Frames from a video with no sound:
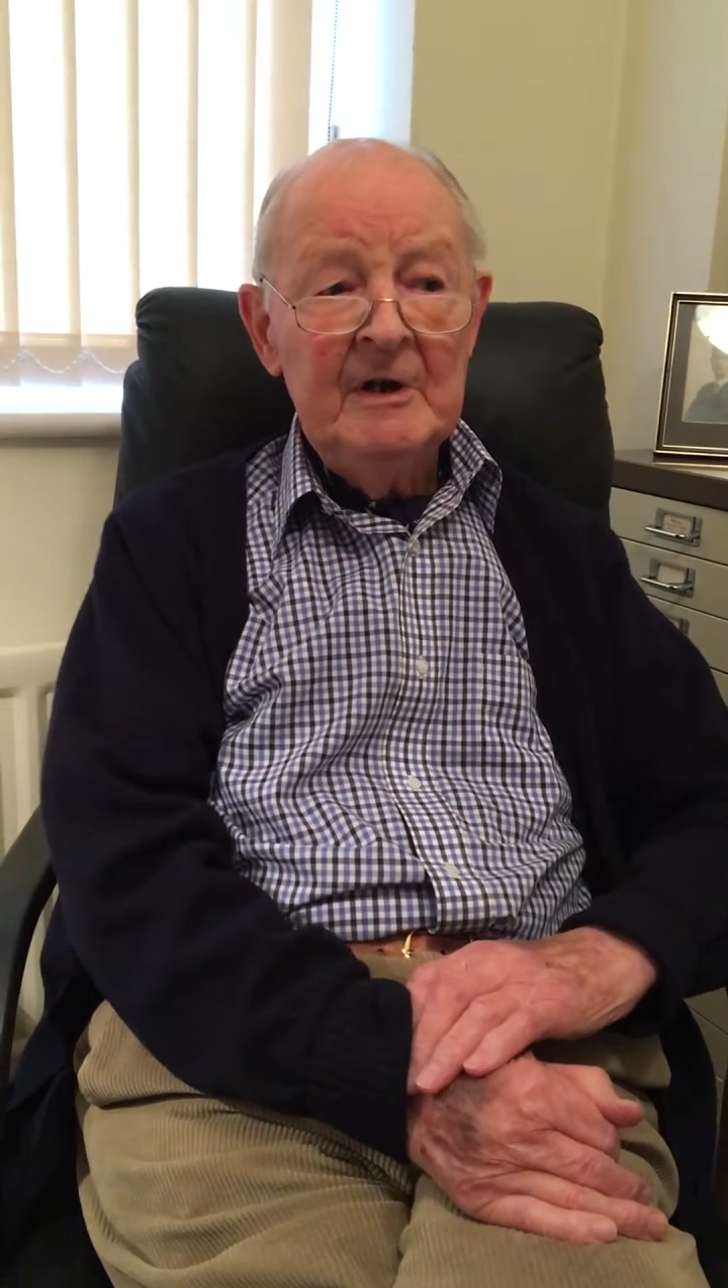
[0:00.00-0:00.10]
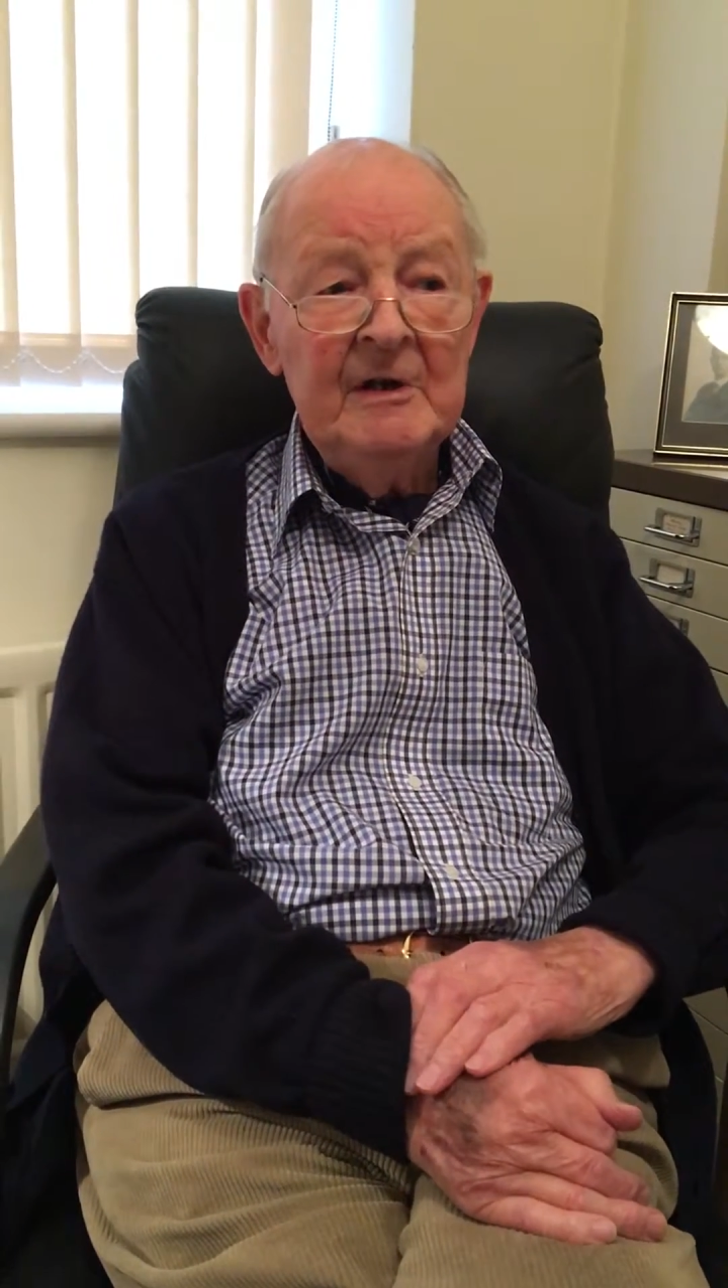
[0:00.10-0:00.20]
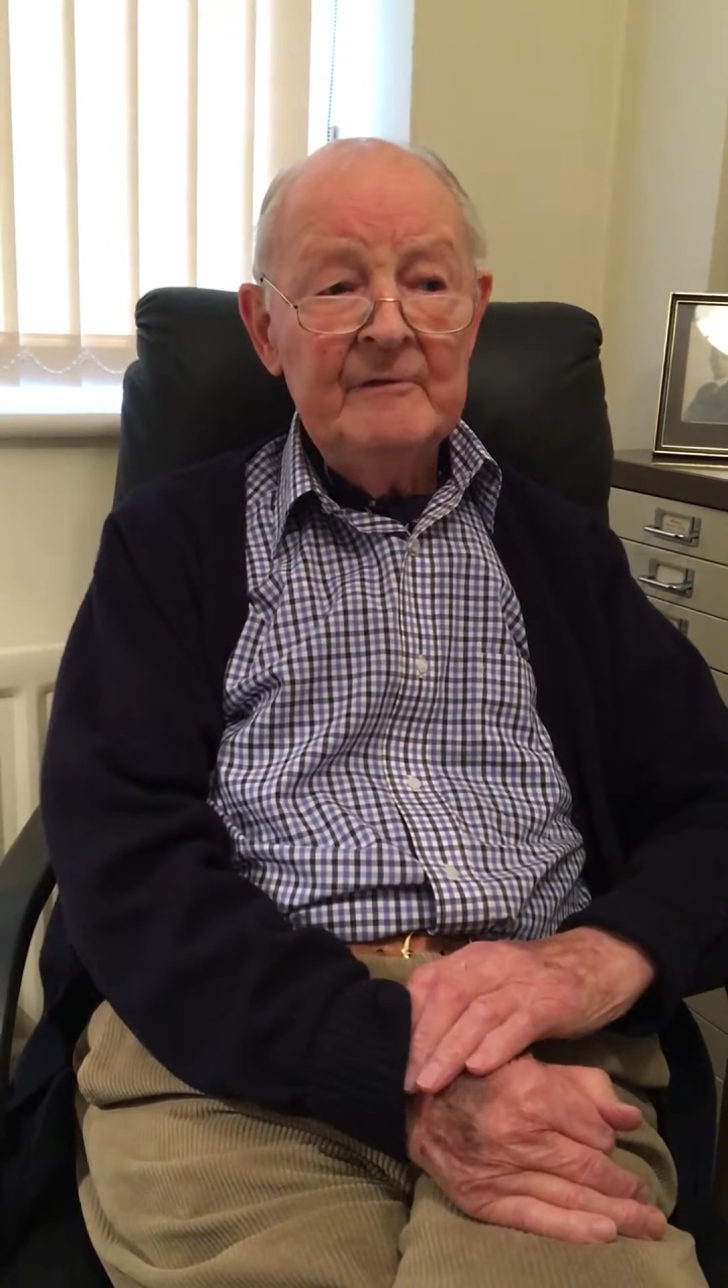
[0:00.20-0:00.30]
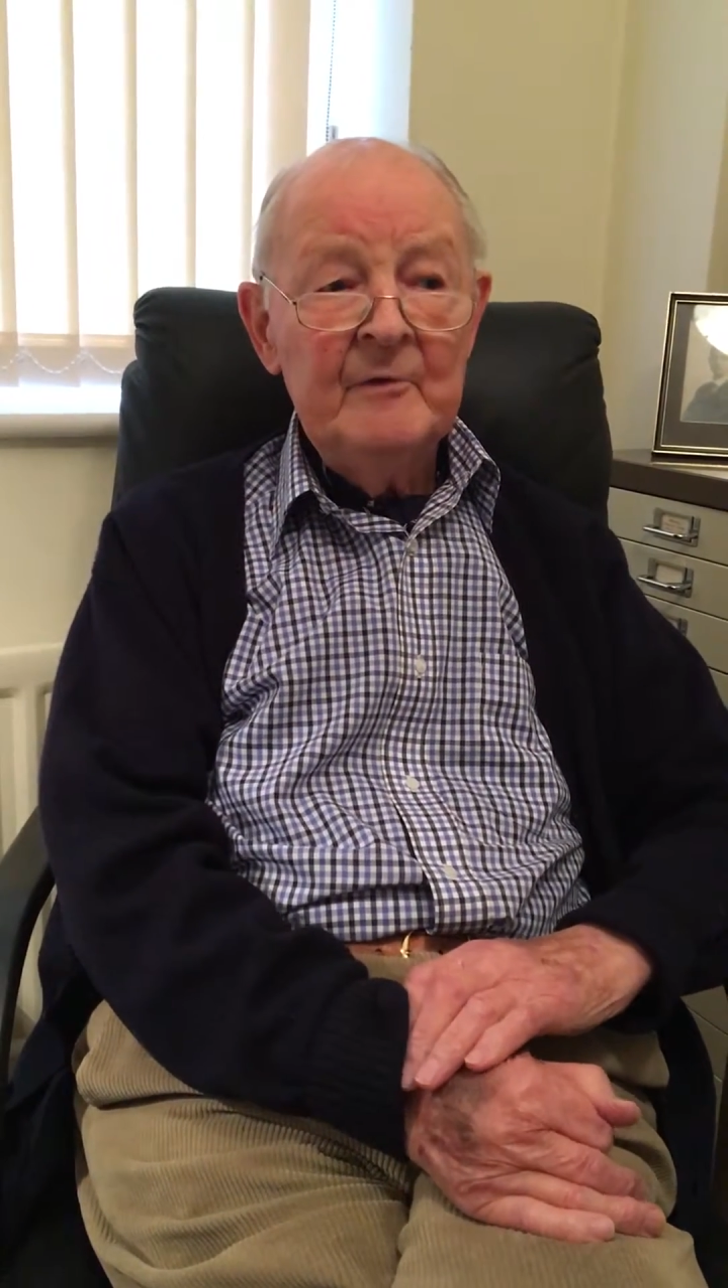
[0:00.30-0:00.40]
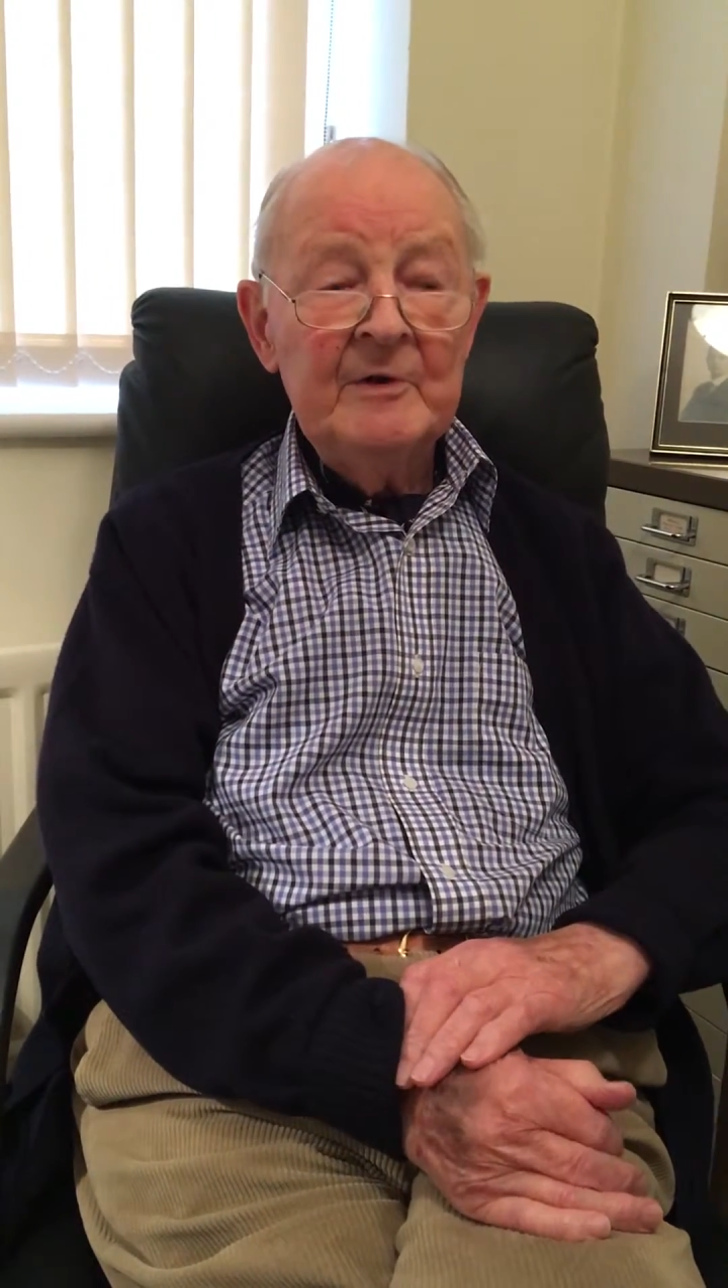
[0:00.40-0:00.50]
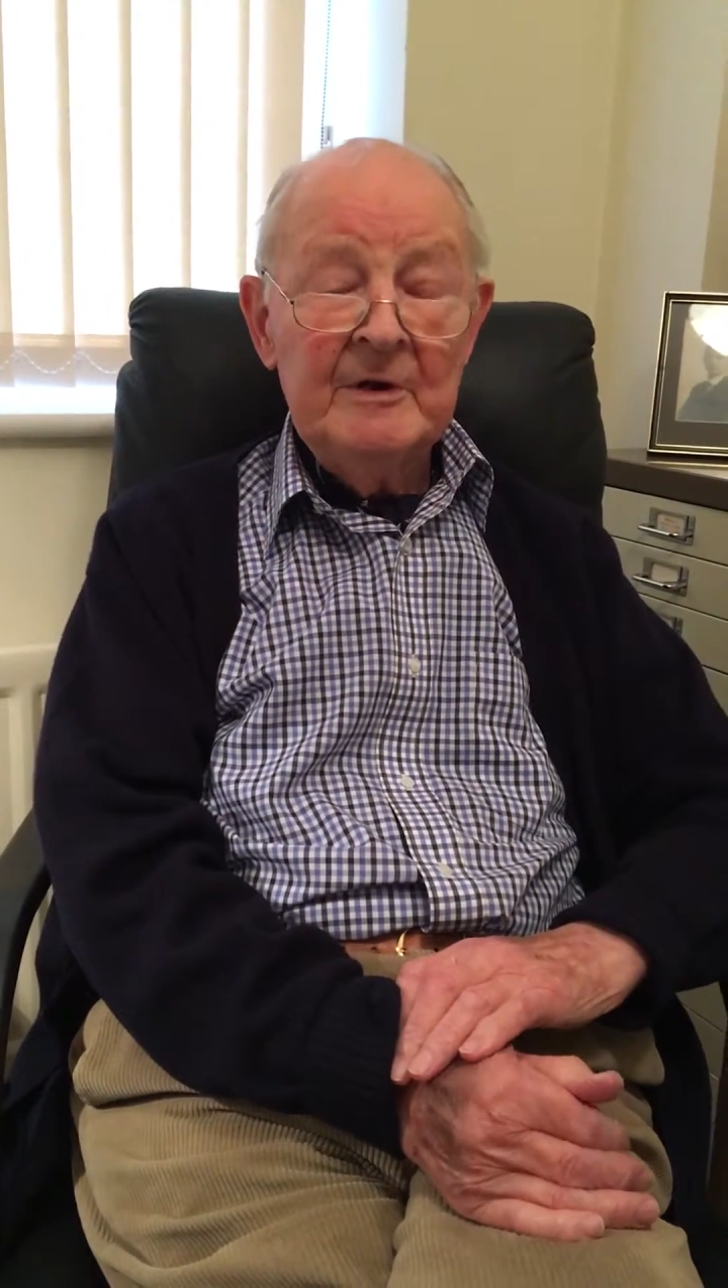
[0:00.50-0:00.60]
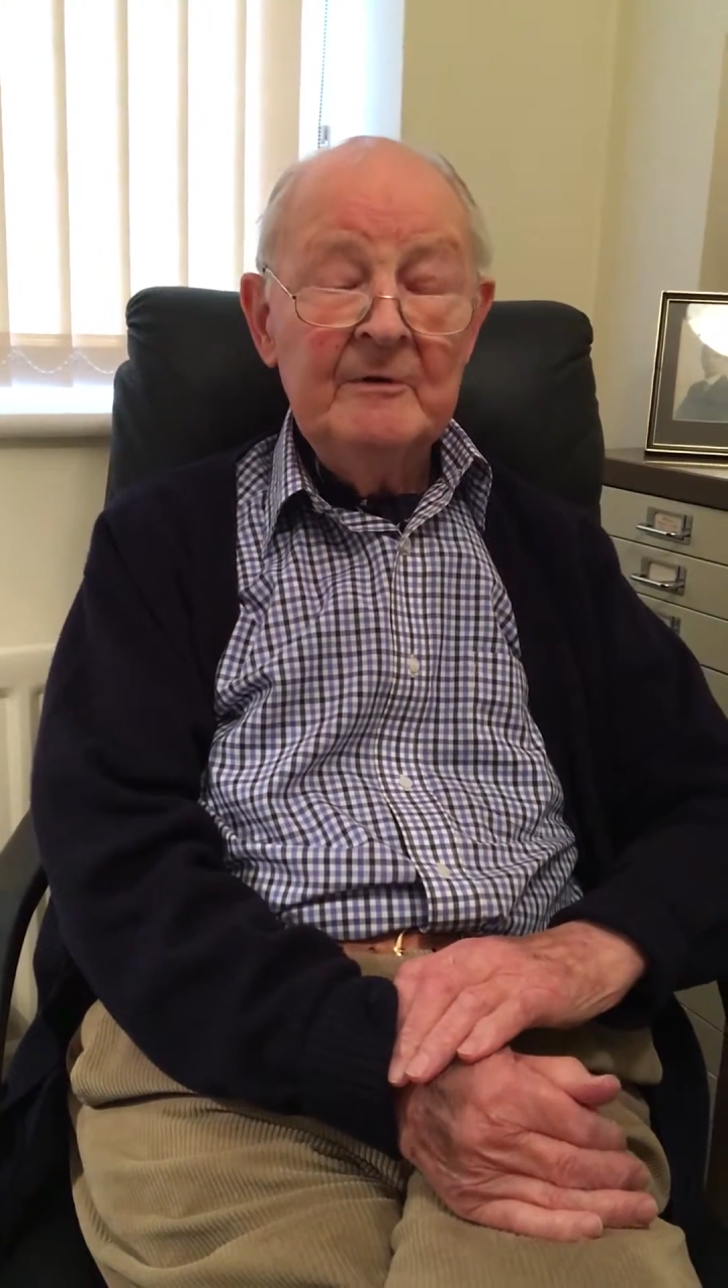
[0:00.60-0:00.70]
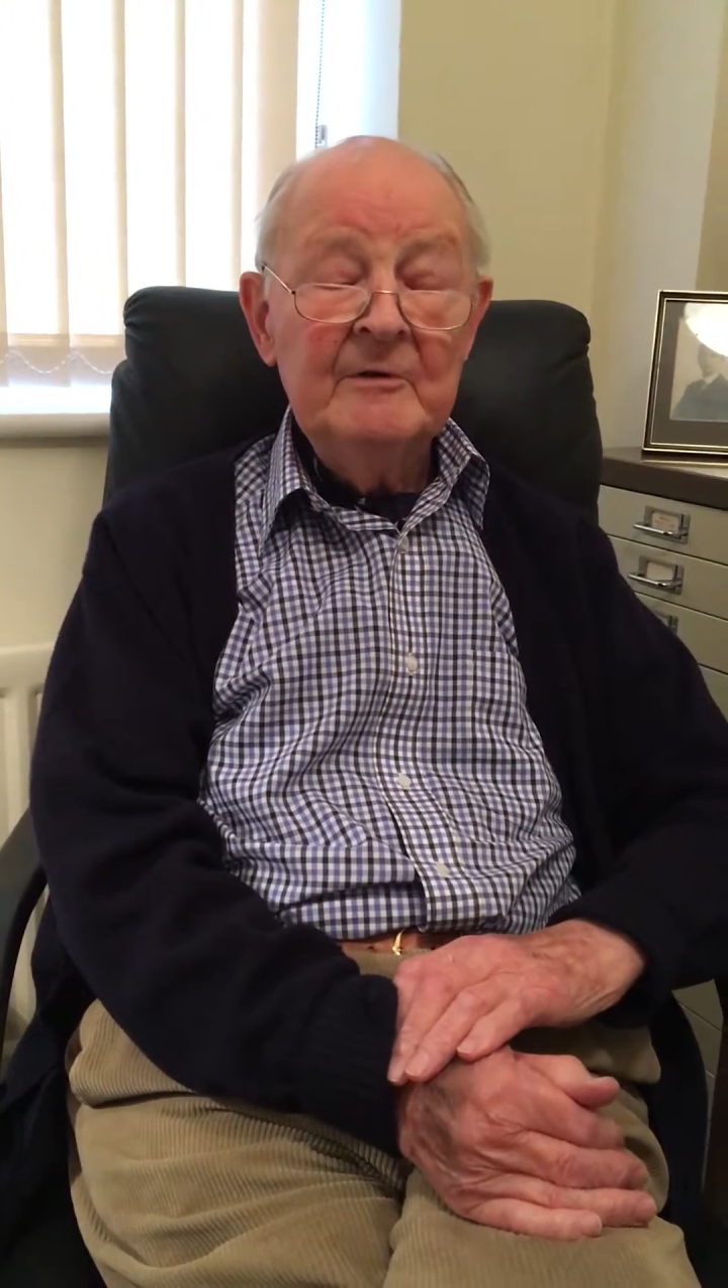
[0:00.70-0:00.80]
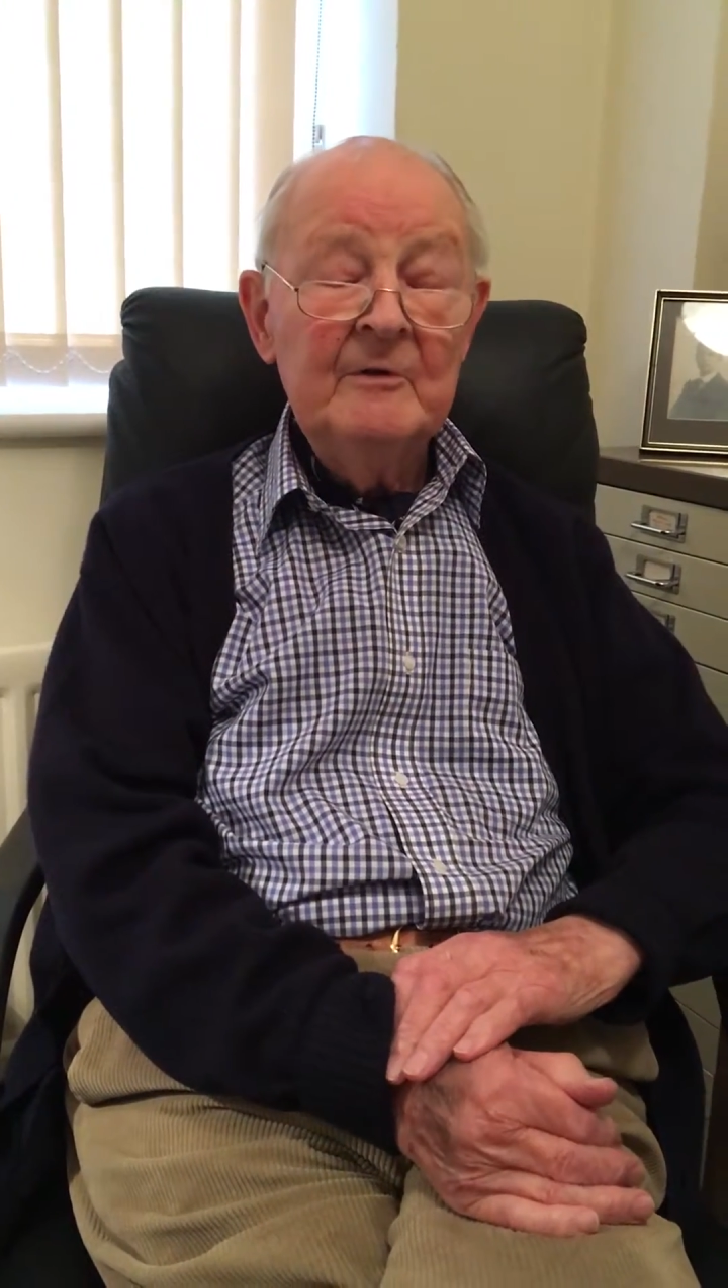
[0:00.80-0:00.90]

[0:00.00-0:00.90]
if we don't